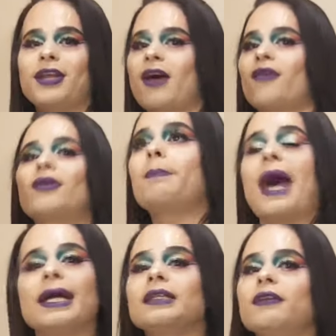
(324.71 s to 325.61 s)
Now,
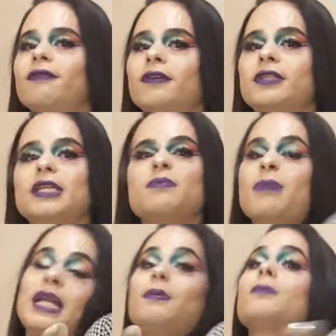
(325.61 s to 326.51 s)
back in the 50s,
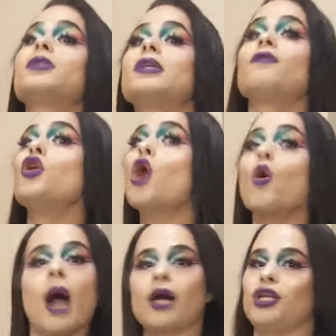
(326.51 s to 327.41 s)
many people didn't even
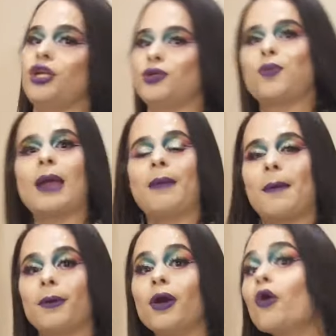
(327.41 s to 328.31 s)
know how to use white
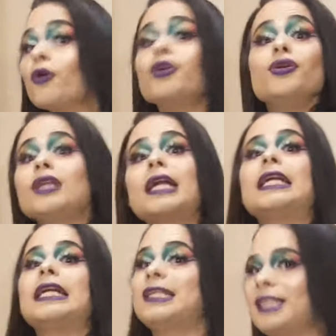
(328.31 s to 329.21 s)
pepper or knew that
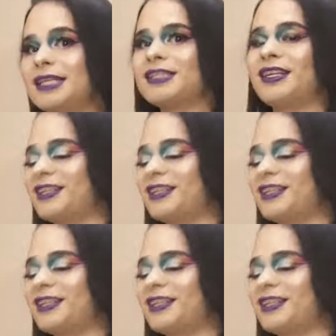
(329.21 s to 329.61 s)
it existed.